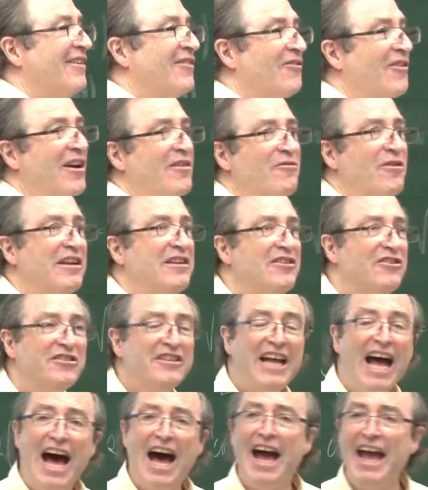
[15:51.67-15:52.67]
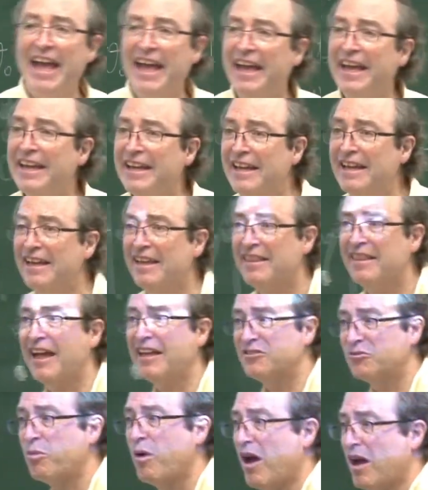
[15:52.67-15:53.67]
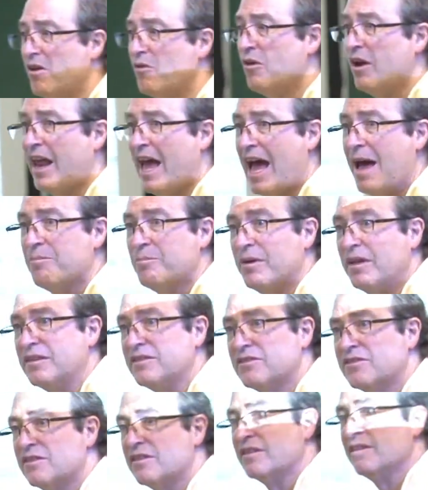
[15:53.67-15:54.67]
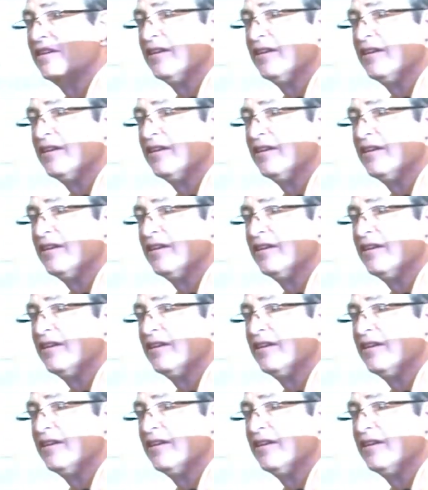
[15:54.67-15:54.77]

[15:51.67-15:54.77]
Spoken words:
Right? When you're dying, that's probably what happens.